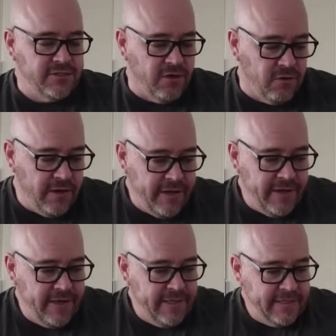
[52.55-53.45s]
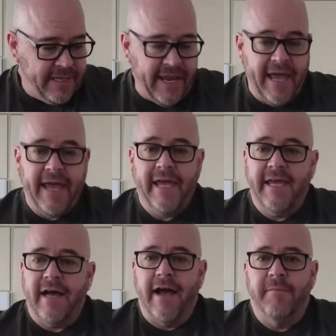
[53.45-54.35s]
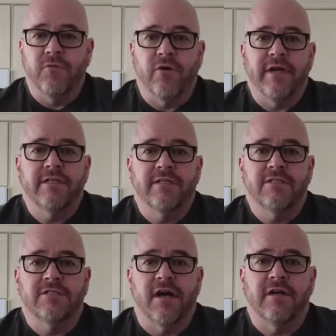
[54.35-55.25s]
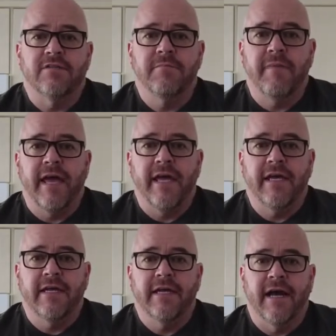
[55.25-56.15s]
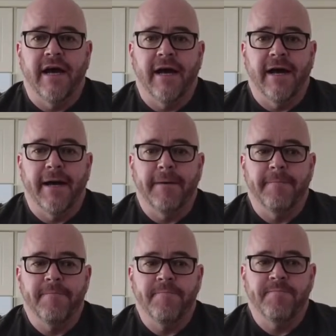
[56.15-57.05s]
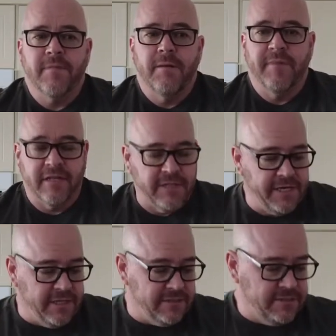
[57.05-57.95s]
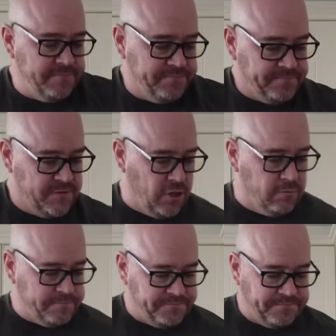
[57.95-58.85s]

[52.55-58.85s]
So today, I'm going to start to make pickled onions. So